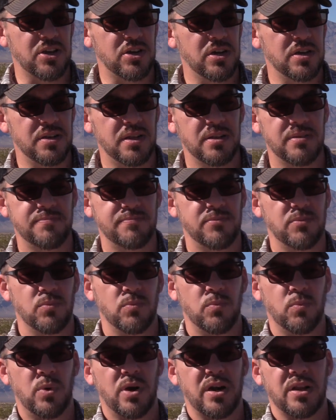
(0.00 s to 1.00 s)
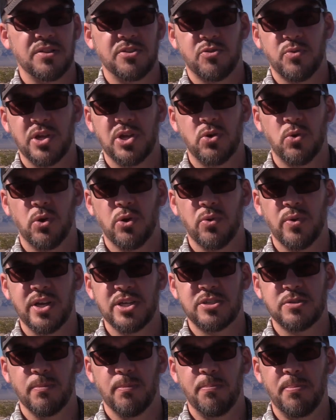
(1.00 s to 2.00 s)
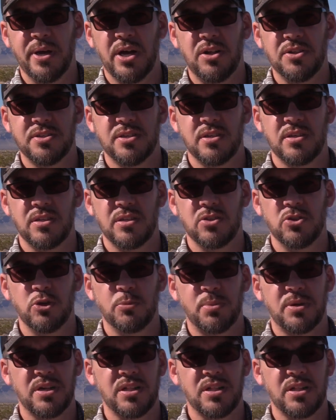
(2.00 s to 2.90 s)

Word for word: a good 1 3/4 inch belt loop